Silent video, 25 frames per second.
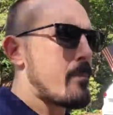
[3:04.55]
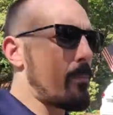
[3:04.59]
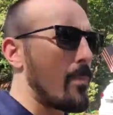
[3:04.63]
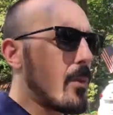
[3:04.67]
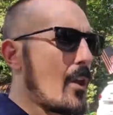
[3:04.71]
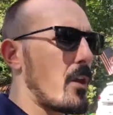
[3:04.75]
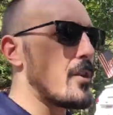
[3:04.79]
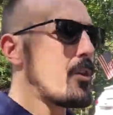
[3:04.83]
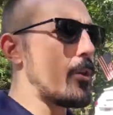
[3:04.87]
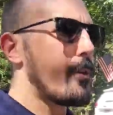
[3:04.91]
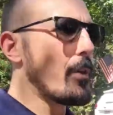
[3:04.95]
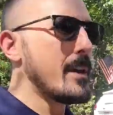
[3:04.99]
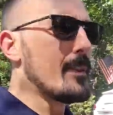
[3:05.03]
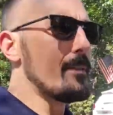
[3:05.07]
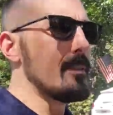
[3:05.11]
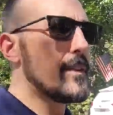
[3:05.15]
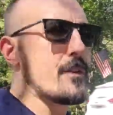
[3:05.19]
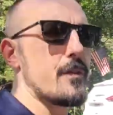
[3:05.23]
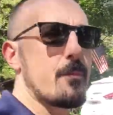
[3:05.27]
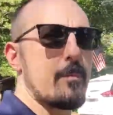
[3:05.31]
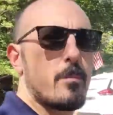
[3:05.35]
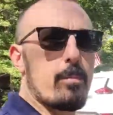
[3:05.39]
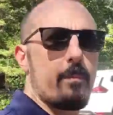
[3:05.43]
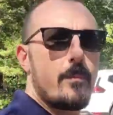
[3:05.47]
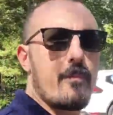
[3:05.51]
this
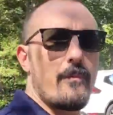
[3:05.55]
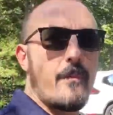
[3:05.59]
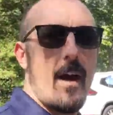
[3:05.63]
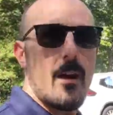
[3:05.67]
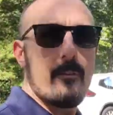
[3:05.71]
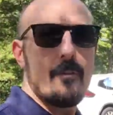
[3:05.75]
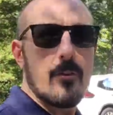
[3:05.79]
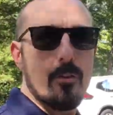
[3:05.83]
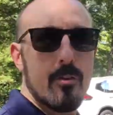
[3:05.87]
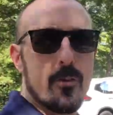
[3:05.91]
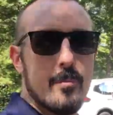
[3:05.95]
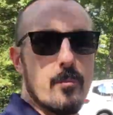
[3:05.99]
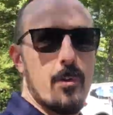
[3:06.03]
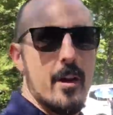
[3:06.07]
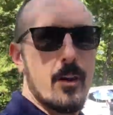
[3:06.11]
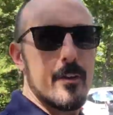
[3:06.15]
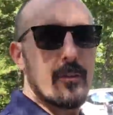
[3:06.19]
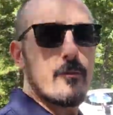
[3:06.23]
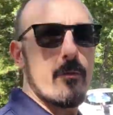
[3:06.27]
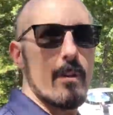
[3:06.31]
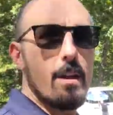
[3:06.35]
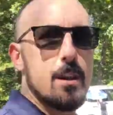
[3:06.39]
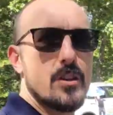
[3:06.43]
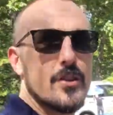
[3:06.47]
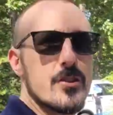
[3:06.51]
500 price
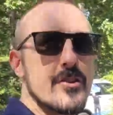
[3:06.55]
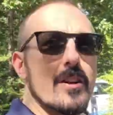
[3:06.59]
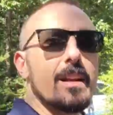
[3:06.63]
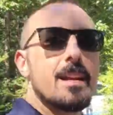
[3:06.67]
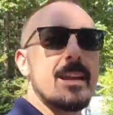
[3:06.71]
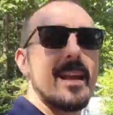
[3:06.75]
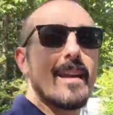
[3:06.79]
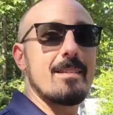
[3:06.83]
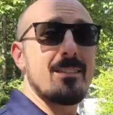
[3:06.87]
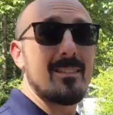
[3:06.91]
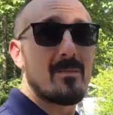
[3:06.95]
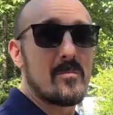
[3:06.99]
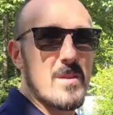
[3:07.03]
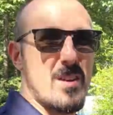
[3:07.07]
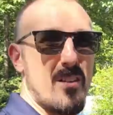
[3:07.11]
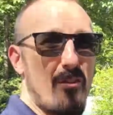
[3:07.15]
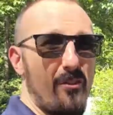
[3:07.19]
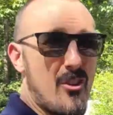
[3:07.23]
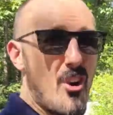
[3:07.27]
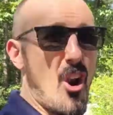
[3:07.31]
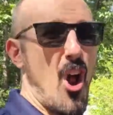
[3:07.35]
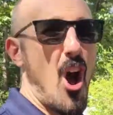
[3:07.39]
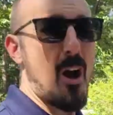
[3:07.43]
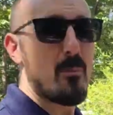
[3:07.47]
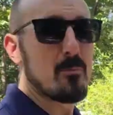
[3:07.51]
range, you're going to get some
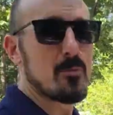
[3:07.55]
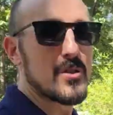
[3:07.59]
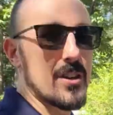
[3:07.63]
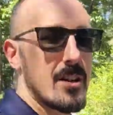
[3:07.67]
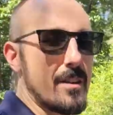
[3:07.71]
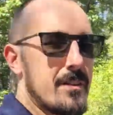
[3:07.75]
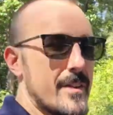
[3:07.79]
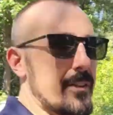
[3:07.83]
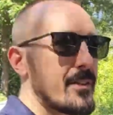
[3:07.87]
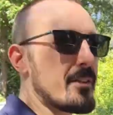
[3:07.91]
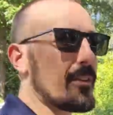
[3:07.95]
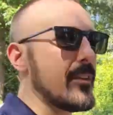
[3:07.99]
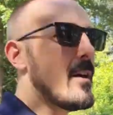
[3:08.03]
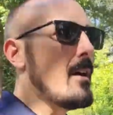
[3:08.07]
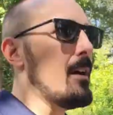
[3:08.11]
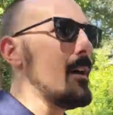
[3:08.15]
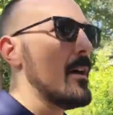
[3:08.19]
different options.